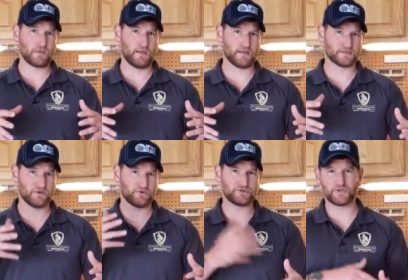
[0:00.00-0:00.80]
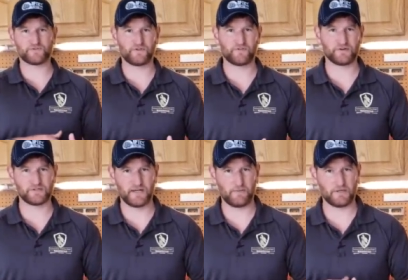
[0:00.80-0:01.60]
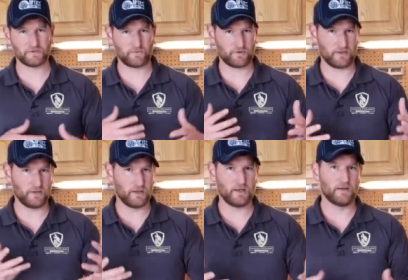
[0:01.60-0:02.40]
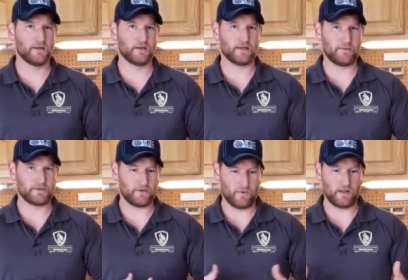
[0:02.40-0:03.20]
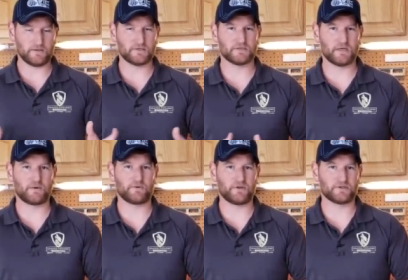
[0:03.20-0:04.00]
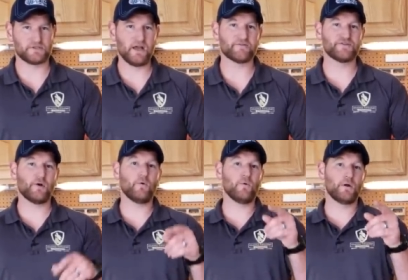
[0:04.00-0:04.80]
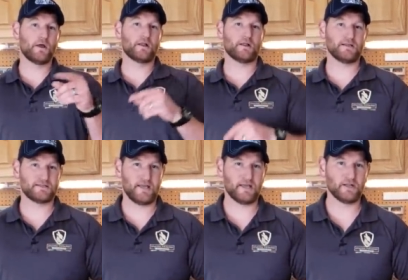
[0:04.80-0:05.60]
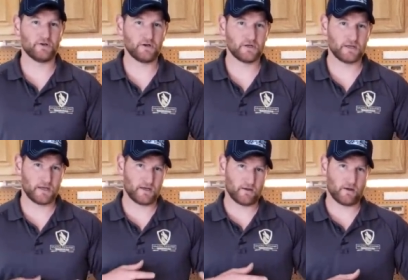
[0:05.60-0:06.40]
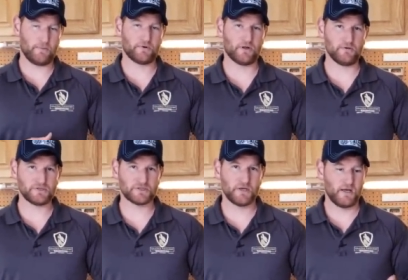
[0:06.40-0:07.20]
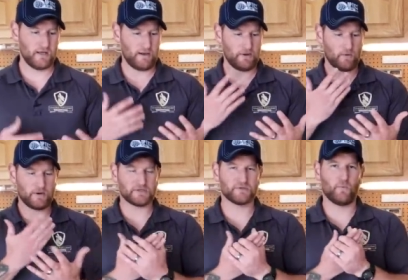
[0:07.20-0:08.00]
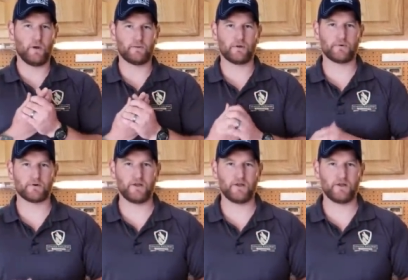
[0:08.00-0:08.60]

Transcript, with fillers: And so using this for the first time, that's what really got me to go, wow, this is uh, really good stuff. So Let's take a look uh, up close. I'm gonna wear some white rubber